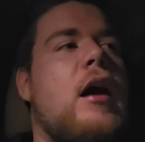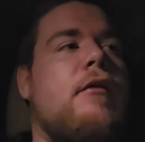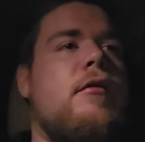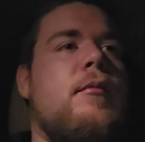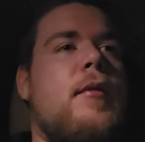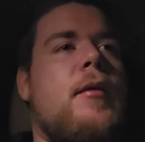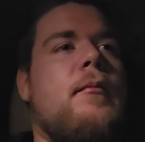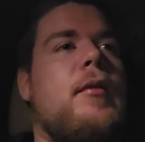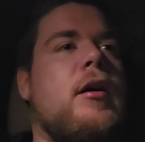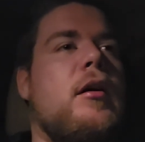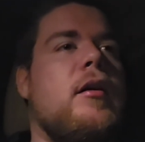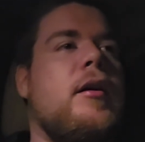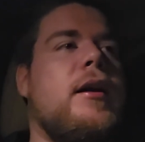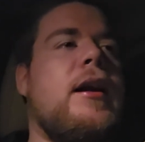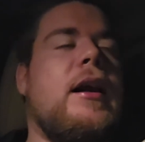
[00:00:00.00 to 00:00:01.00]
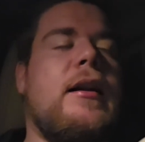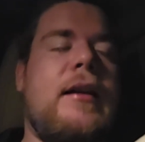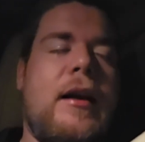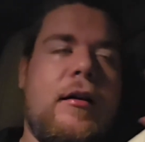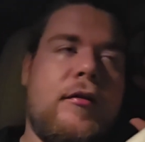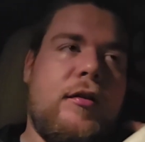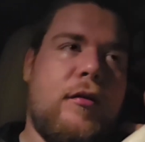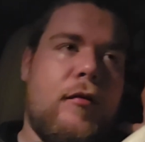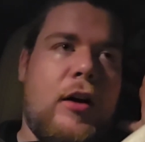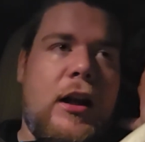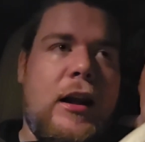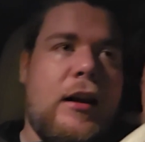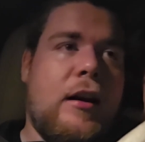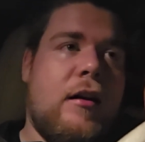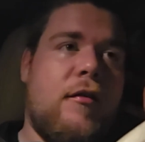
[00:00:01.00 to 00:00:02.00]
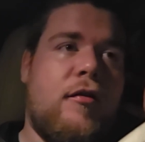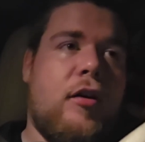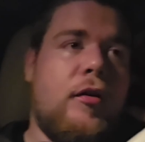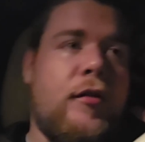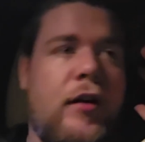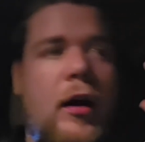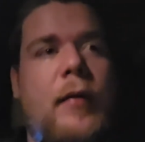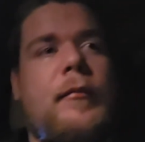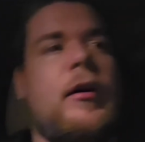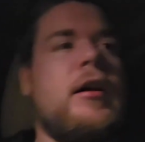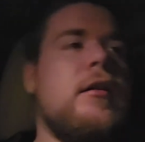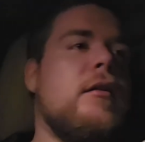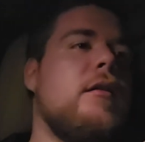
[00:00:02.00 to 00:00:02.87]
I remember getting down to 180 the first time,